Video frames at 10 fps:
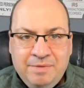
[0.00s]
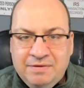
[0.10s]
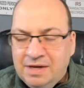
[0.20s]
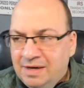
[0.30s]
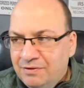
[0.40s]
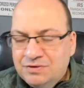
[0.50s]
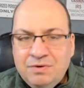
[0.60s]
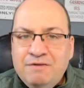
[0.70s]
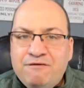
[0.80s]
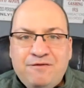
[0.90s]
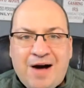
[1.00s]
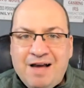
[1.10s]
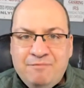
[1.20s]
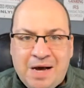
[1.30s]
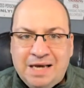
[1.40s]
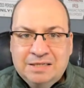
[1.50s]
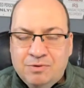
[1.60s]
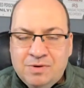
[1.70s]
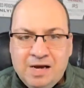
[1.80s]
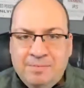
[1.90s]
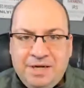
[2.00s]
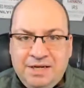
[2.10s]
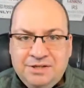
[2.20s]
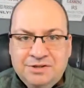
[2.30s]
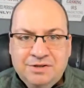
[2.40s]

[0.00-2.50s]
I mean, there's only five possible combinations